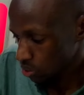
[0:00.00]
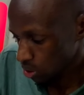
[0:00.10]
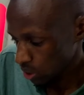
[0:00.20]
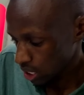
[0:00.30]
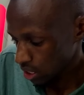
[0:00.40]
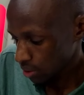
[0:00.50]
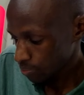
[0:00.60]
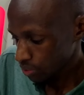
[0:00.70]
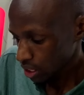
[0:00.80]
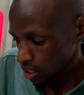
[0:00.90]
will work.
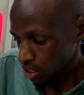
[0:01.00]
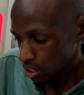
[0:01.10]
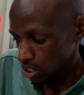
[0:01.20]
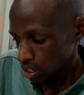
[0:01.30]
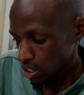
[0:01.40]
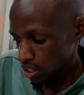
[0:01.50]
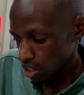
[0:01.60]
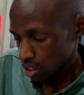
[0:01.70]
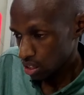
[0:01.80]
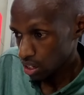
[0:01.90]

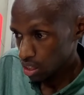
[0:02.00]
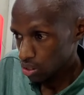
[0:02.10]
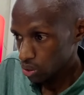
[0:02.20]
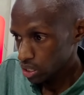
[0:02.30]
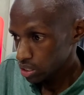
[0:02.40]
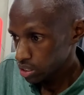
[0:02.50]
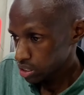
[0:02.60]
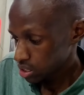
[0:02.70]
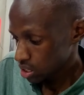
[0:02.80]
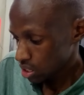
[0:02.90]
The other
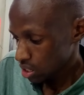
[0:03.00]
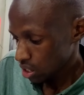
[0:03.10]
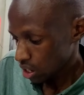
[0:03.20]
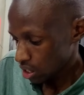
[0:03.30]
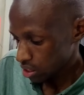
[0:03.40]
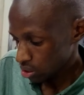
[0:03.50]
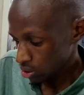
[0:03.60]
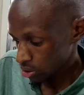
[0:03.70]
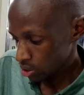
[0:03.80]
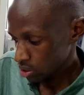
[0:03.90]
ways, the
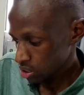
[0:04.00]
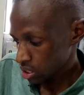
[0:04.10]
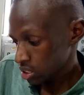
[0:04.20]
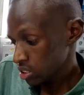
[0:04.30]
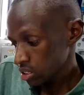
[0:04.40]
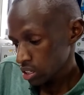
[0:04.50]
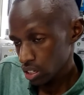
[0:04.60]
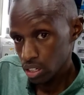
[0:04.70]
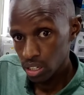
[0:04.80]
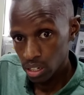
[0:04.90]
Godox
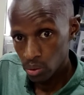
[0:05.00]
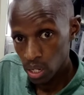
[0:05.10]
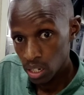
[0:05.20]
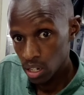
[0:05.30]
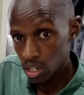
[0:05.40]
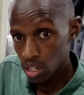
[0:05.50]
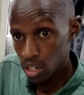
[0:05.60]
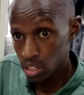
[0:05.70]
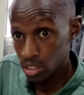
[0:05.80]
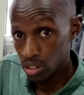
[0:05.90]
TT600 can work
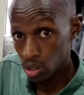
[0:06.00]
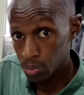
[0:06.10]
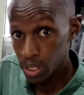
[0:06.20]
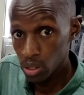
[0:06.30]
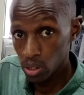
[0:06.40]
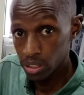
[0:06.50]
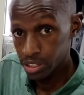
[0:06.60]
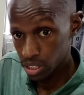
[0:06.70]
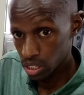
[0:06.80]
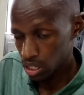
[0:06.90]
as an optical
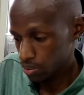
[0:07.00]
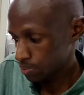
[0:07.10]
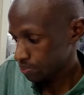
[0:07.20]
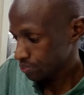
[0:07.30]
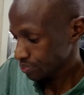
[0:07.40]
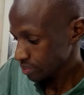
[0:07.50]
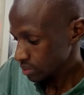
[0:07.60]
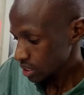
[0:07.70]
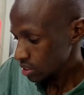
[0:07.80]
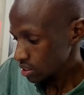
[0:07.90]
trigger.
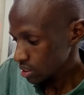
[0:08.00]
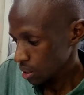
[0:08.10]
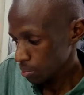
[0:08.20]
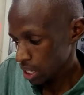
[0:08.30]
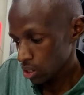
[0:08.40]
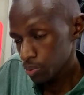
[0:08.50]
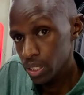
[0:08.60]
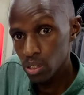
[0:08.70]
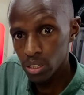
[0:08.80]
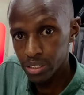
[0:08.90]
By
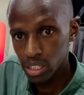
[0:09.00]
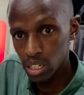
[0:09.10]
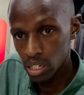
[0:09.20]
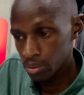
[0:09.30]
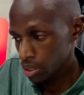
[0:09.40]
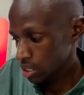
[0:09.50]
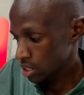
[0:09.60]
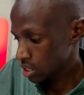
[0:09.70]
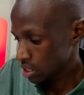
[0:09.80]
optical trigger, I mean